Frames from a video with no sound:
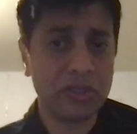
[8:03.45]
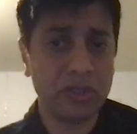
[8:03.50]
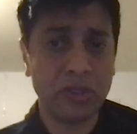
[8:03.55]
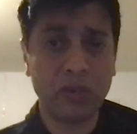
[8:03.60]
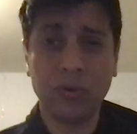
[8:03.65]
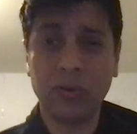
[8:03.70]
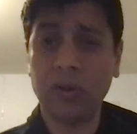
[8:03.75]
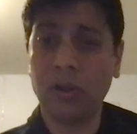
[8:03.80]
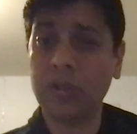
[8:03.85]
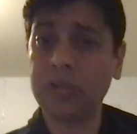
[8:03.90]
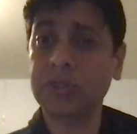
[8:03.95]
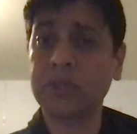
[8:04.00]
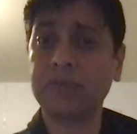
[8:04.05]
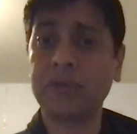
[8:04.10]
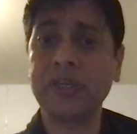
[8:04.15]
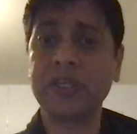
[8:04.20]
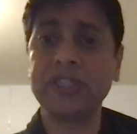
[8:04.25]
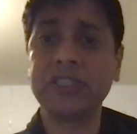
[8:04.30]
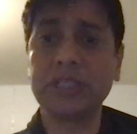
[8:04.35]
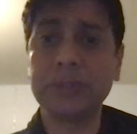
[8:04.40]
You will also
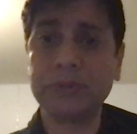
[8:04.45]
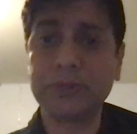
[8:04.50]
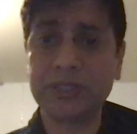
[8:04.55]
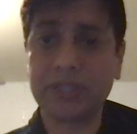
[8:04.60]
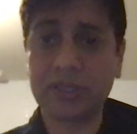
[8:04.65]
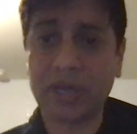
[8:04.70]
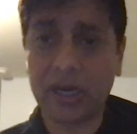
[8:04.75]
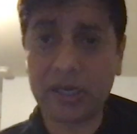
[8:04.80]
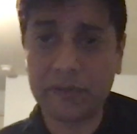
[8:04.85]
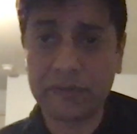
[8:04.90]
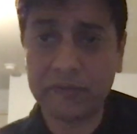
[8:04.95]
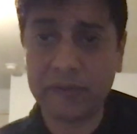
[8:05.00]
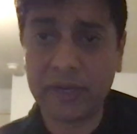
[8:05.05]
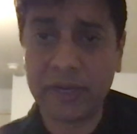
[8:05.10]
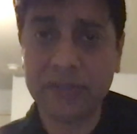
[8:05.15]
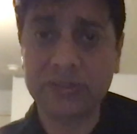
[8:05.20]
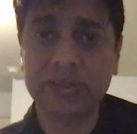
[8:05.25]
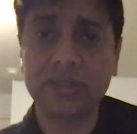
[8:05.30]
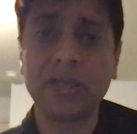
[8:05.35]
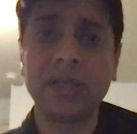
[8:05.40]
find Egyptian
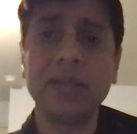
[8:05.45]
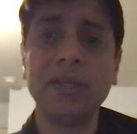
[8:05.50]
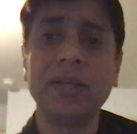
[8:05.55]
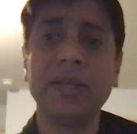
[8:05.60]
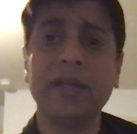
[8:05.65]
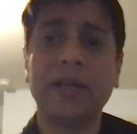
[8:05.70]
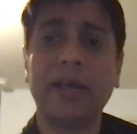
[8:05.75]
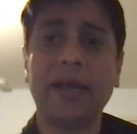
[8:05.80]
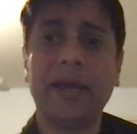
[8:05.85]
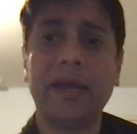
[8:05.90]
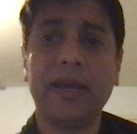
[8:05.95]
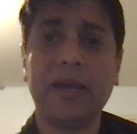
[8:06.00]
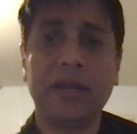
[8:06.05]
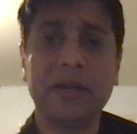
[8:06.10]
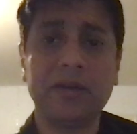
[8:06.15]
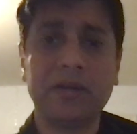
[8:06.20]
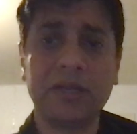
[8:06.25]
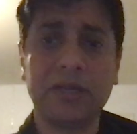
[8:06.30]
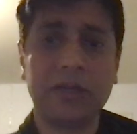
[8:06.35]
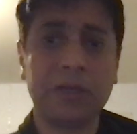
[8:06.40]
artifacts
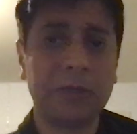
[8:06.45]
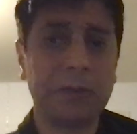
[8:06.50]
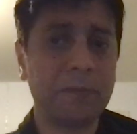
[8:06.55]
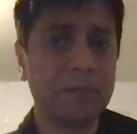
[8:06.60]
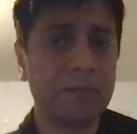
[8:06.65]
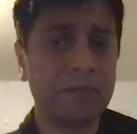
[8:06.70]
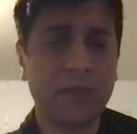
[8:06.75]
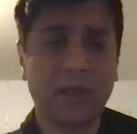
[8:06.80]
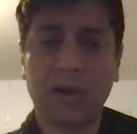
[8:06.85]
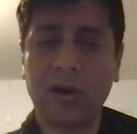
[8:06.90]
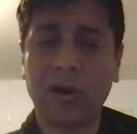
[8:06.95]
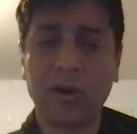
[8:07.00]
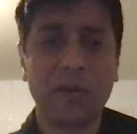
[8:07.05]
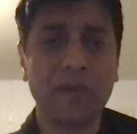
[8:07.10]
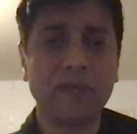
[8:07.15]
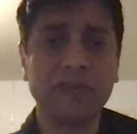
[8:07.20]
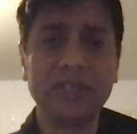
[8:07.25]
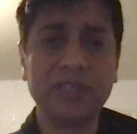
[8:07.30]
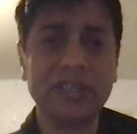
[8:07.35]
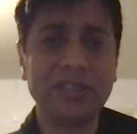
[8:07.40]
and all
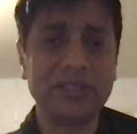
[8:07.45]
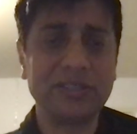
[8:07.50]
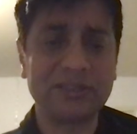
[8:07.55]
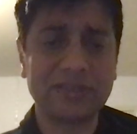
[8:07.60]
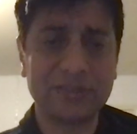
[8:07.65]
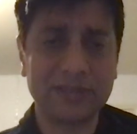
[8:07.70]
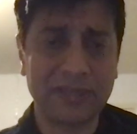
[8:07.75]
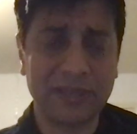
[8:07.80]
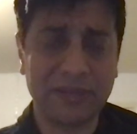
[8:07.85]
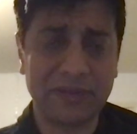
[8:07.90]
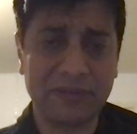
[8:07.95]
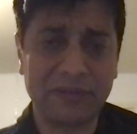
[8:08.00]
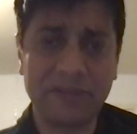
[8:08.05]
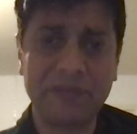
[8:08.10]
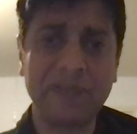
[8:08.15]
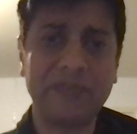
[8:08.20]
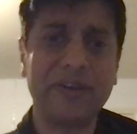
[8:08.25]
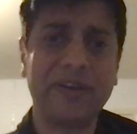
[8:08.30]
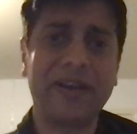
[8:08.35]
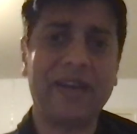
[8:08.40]
of these
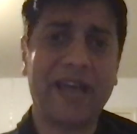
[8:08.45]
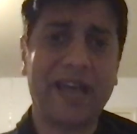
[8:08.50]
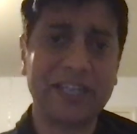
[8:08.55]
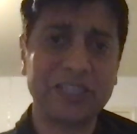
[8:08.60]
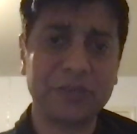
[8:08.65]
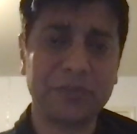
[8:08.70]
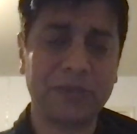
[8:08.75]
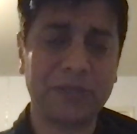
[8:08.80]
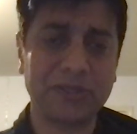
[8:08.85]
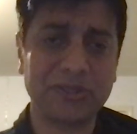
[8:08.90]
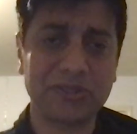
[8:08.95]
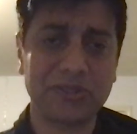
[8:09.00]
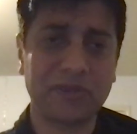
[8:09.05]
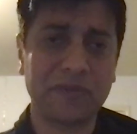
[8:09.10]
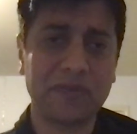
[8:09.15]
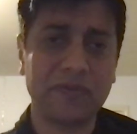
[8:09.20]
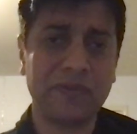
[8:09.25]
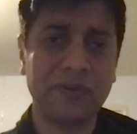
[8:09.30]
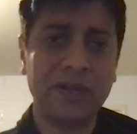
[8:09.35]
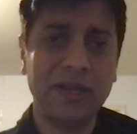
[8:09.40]
different aspects
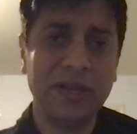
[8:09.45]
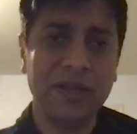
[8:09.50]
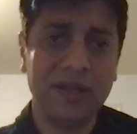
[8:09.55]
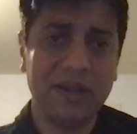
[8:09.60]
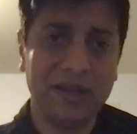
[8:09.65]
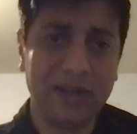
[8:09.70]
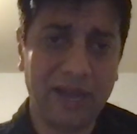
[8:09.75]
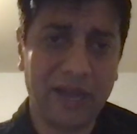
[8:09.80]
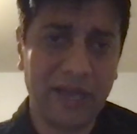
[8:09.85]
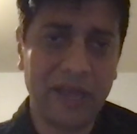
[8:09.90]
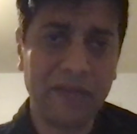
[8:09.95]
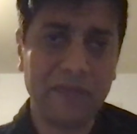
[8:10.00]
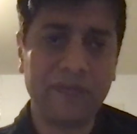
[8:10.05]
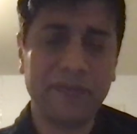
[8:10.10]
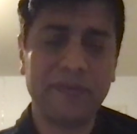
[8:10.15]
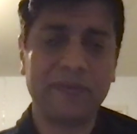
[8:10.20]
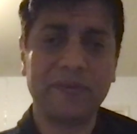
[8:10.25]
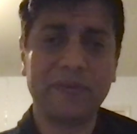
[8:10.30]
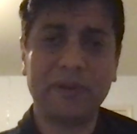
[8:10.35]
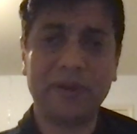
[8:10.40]
of
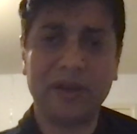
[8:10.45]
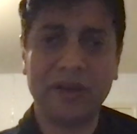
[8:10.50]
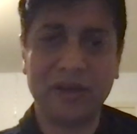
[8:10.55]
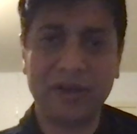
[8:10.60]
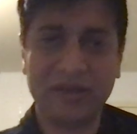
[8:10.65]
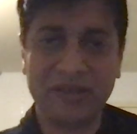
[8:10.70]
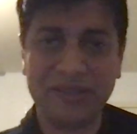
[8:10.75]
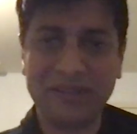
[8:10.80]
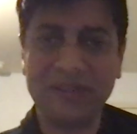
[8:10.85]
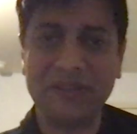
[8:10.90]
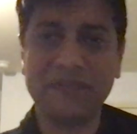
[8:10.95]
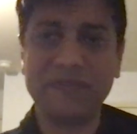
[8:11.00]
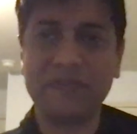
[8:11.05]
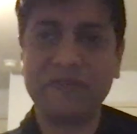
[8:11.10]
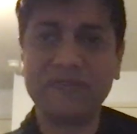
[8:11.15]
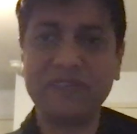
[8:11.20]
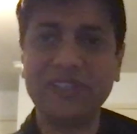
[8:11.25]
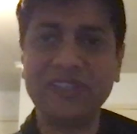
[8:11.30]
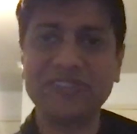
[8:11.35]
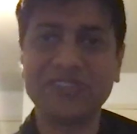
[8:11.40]
life in the
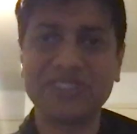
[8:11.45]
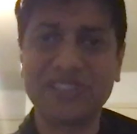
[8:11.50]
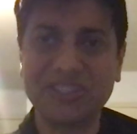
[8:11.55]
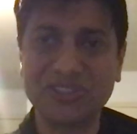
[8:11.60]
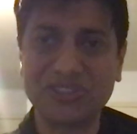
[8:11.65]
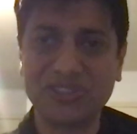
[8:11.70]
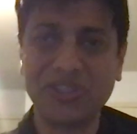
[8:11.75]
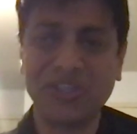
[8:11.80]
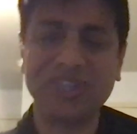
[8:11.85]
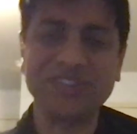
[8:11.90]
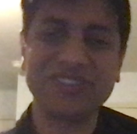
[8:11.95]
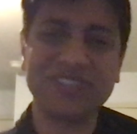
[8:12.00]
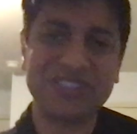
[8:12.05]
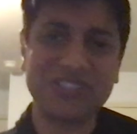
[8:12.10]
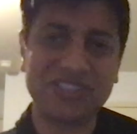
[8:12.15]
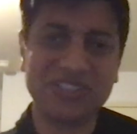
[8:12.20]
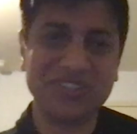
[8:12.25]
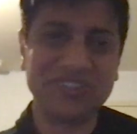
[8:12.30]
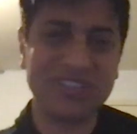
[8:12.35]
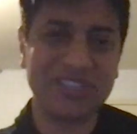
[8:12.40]
15th century and
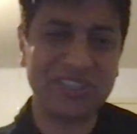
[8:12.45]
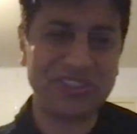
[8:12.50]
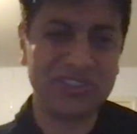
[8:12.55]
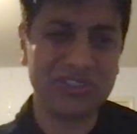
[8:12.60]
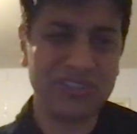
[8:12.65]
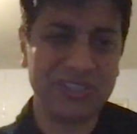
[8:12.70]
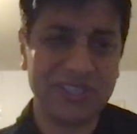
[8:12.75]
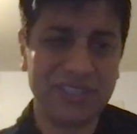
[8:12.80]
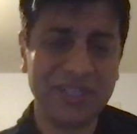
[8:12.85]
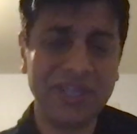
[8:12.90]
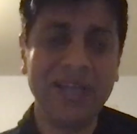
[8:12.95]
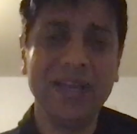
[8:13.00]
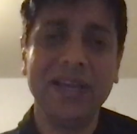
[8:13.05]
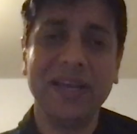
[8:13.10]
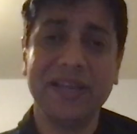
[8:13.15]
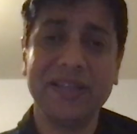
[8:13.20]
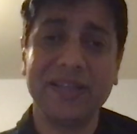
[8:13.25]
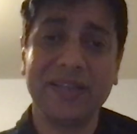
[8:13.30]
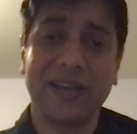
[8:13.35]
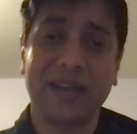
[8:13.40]
16th century,
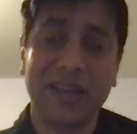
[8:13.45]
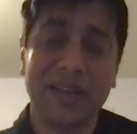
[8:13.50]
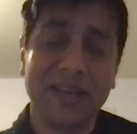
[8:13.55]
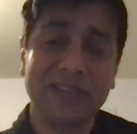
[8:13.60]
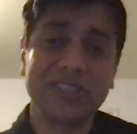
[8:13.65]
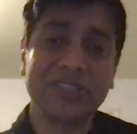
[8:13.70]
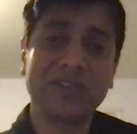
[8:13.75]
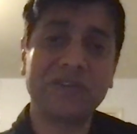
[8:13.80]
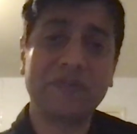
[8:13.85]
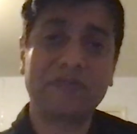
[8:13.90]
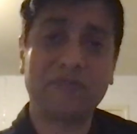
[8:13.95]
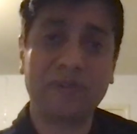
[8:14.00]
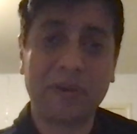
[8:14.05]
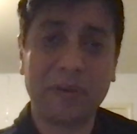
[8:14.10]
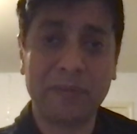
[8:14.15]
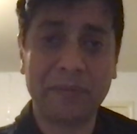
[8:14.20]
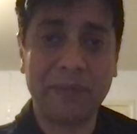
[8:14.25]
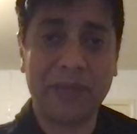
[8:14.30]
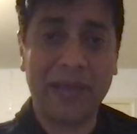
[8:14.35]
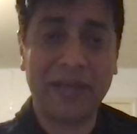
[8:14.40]
and the collection
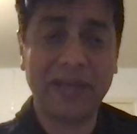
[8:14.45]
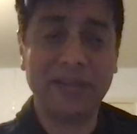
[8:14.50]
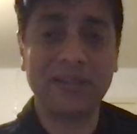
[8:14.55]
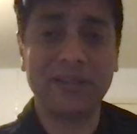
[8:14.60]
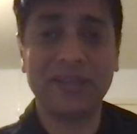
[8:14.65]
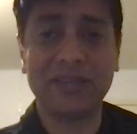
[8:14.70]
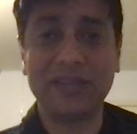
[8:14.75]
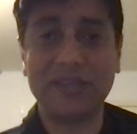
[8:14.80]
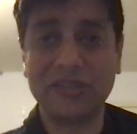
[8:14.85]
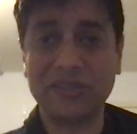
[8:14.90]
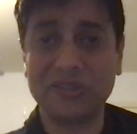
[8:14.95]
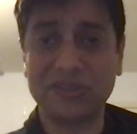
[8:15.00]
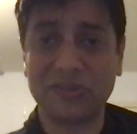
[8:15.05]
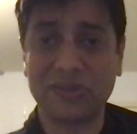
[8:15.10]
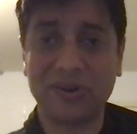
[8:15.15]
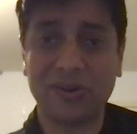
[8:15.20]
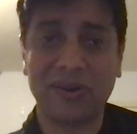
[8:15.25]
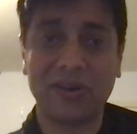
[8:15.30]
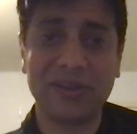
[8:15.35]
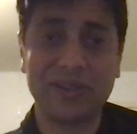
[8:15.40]
from back in the days
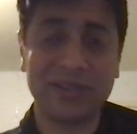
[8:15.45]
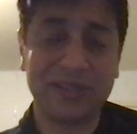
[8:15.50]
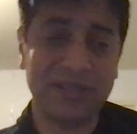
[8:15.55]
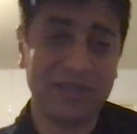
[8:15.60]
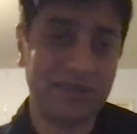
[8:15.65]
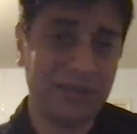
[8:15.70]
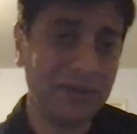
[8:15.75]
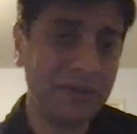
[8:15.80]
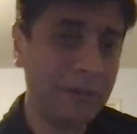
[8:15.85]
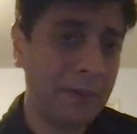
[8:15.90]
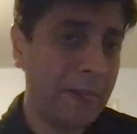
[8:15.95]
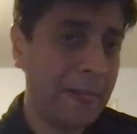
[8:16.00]
all here.